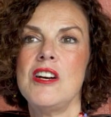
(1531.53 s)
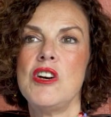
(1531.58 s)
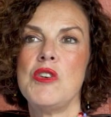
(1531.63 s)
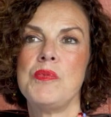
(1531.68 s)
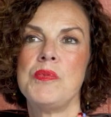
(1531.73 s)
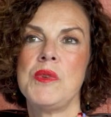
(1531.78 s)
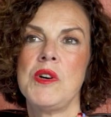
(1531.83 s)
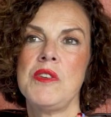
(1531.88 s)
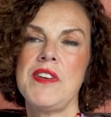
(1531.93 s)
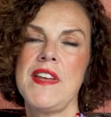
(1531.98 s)

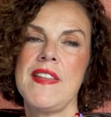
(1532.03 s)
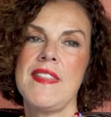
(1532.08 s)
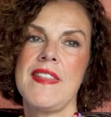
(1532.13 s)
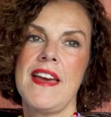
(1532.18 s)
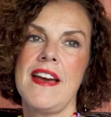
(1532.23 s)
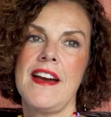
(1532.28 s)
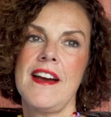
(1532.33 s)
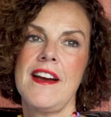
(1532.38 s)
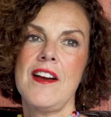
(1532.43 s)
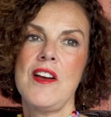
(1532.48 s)
moving
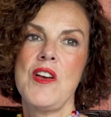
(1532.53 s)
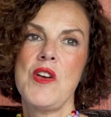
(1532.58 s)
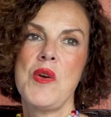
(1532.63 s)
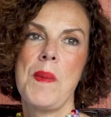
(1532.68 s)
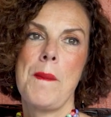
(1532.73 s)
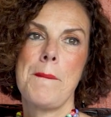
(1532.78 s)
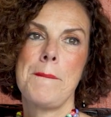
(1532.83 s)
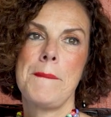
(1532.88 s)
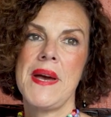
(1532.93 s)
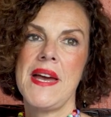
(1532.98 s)
there,
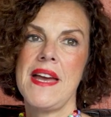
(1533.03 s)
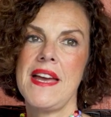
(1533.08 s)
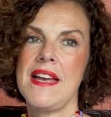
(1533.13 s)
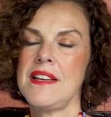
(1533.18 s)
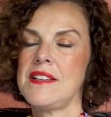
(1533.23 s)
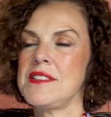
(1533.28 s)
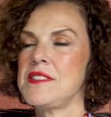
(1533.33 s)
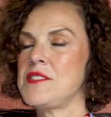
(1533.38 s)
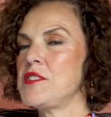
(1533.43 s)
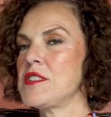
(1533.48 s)
but
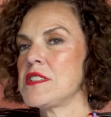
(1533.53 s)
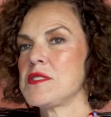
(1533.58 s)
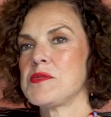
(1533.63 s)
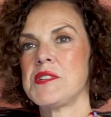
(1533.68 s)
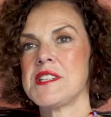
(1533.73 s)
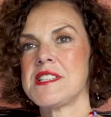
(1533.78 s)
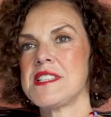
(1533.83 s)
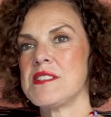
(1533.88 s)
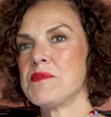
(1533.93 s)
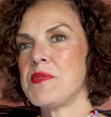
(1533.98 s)
it just
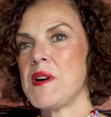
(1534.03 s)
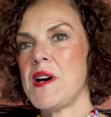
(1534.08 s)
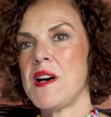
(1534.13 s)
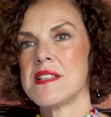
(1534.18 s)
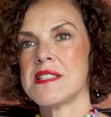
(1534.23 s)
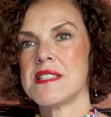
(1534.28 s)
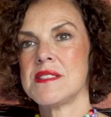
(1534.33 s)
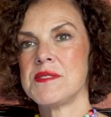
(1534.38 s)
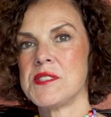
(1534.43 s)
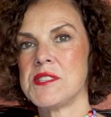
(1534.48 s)
wasn't
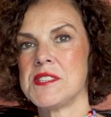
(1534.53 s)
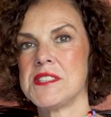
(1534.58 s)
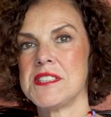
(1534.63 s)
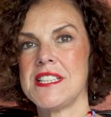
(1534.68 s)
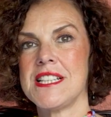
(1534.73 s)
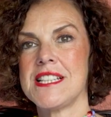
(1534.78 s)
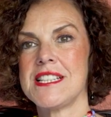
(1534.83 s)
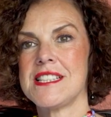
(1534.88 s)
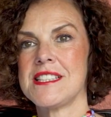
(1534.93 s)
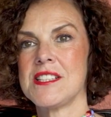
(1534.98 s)
possible.
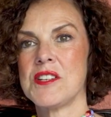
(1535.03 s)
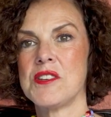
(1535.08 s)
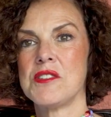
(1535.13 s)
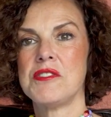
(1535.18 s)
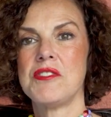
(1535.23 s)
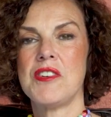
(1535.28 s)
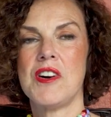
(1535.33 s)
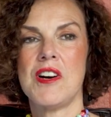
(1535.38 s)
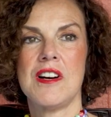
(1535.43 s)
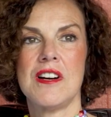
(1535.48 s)
It's so
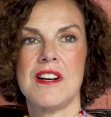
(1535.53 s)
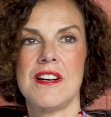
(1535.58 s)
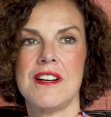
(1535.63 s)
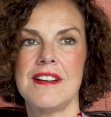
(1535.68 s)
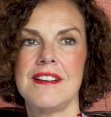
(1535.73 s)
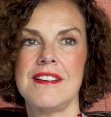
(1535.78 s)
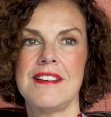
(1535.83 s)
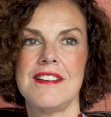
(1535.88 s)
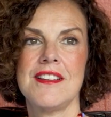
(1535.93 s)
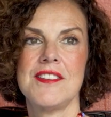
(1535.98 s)

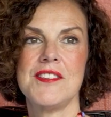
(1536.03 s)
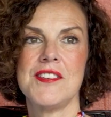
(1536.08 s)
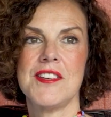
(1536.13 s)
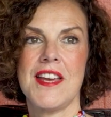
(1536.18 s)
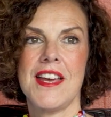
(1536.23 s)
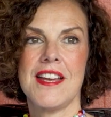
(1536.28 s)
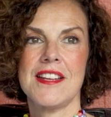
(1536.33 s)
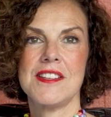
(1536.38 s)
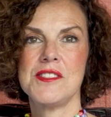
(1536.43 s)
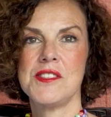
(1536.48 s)
far to
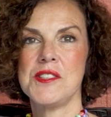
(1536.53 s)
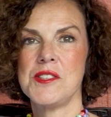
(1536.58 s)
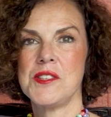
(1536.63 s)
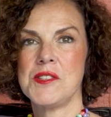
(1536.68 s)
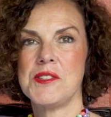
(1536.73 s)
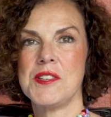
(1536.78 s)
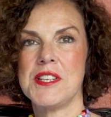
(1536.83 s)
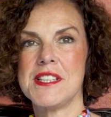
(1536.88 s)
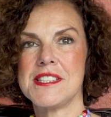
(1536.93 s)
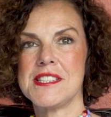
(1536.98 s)
get
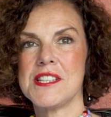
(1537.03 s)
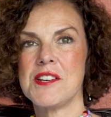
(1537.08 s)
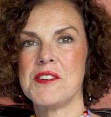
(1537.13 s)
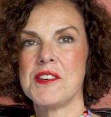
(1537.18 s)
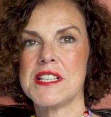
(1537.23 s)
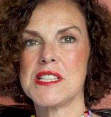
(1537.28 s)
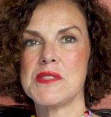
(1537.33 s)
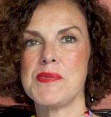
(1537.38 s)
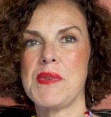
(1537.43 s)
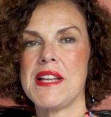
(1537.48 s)
to and so
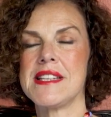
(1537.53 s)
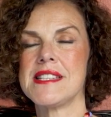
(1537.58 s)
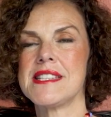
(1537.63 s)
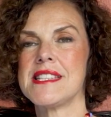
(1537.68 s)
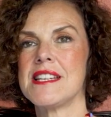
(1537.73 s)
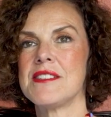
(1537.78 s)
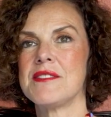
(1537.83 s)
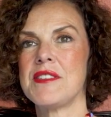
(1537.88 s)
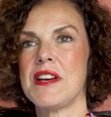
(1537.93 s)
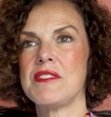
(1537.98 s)

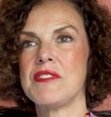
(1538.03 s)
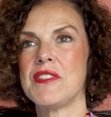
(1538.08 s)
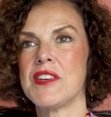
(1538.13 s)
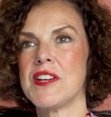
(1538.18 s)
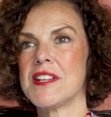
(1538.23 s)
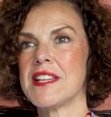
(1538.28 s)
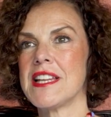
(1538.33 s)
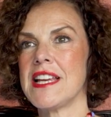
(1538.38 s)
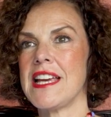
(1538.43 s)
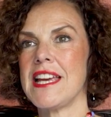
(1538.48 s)
expensive. I
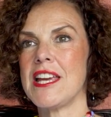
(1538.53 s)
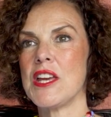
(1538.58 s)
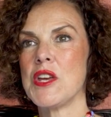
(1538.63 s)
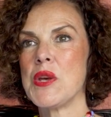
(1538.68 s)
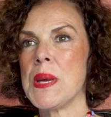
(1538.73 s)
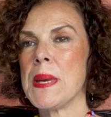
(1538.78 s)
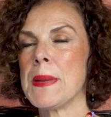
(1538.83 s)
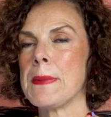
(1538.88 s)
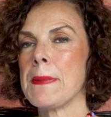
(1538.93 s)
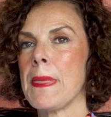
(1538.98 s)
felt like
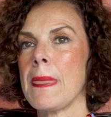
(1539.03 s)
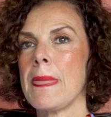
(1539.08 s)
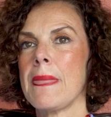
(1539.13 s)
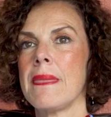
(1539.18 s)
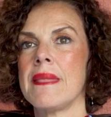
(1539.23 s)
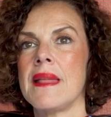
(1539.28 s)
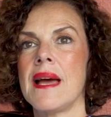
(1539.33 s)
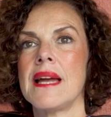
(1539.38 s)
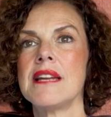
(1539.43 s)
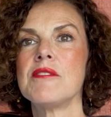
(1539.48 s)

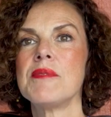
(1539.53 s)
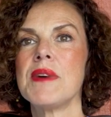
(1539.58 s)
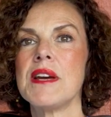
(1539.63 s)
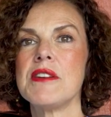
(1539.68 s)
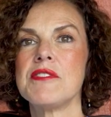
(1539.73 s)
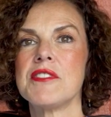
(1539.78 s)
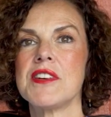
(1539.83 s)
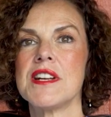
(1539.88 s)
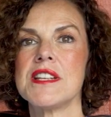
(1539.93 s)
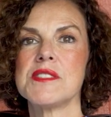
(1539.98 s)
none of my
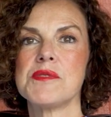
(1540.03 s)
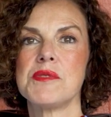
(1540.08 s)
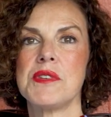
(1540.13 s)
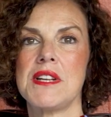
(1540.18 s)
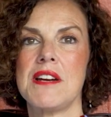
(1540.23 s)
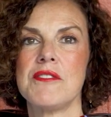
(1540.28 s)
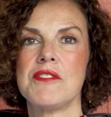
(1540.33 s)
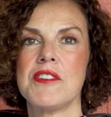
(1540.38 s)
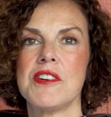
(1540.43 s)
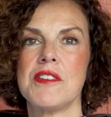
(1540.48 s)
friends would
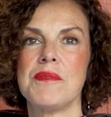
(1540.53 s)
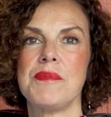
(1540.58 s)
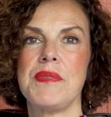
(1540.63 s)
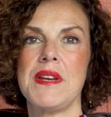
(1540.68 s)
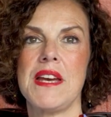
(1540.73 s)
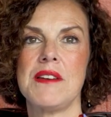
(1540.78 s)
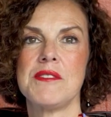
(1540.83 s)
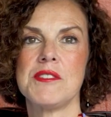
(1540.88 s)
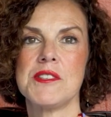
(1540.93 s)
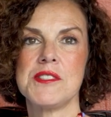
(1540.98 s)
ever
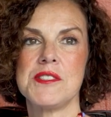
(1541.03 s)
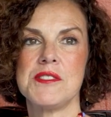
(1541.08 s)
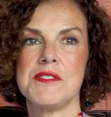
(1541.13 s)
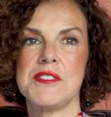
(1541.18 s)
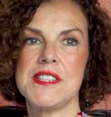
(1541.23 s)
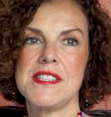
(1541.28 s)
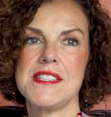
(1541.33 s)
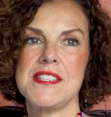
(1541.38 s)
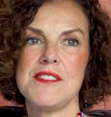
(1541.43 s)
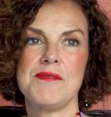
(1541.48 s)
be able to
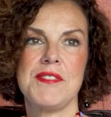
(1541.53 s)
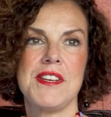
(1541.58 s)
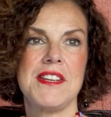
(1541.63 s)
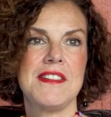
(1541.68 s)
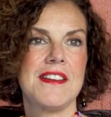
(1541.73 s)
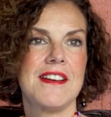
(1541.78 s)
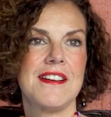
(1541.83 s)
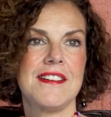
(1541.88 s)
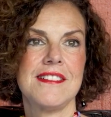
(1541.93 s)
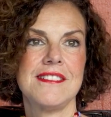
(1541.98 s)
visit me
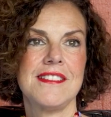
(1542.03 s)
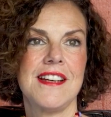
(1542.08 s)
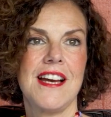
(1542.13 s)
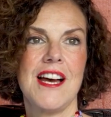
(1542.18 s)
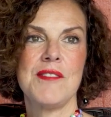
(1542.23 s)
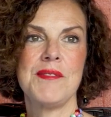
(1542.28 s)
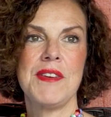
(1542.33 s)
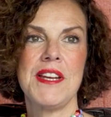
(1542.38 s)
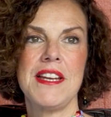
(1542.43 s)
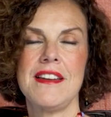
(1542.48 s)
there.
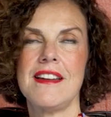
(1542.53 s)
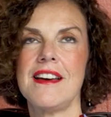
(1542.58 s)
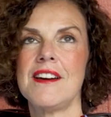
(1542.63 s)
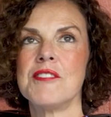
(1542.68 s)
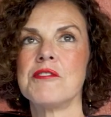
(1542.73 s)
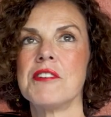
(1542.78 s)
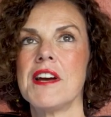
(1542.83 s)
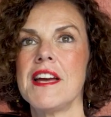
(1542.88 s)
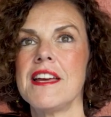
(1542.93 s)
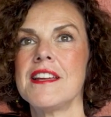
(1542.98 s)
I mean, a
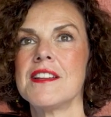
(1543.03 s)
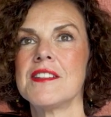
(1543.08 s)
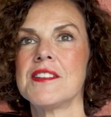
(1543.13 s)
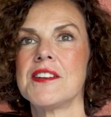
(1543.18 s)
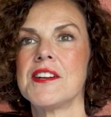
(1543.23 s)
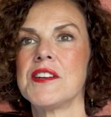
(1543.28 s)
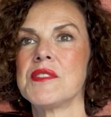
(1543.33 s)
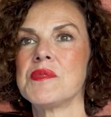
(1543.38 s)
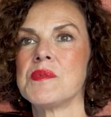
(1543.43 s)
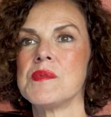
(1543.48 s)

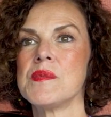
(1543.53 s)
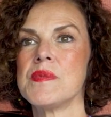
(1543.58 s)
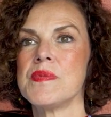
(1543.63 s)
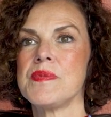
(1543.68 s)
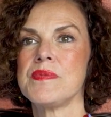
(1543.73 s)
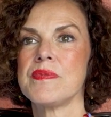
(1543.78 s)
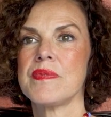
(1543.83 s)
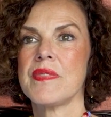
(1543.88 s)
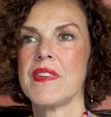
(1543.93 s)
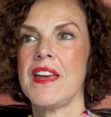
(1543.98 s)
regular
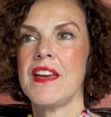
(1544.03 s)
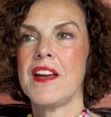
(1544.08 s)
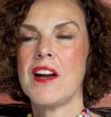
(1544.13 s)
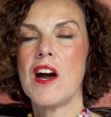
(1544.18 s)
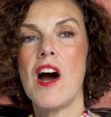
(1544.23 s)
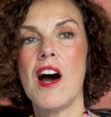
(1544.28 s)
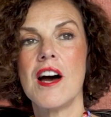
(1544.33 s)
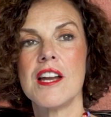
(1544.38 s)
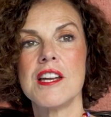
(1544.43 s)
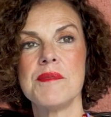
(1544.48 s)

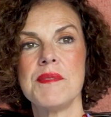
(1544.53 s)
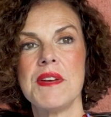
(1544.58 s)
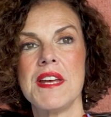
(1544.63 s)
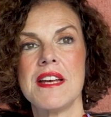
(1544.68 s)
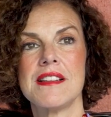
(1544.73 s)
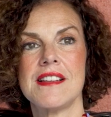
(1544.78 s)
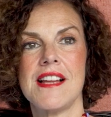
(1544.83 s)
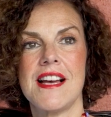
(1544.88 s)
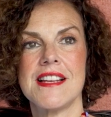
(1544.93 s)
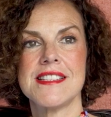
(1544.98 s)
economy
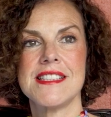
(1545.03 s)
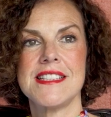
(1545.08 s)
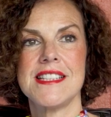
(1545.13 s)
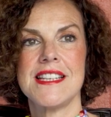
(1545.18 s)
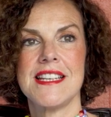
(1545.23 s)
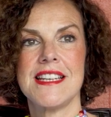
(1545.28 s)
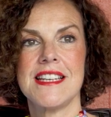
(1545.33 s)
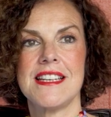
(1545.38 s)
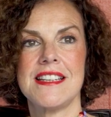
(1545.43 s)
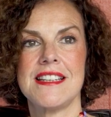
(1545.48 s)
class
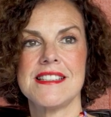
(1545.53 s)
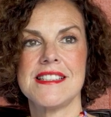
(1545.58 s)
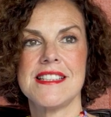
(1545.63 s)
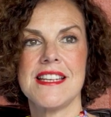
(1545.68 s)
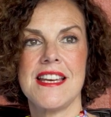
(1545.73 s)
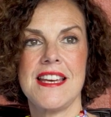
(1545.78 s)
ticket is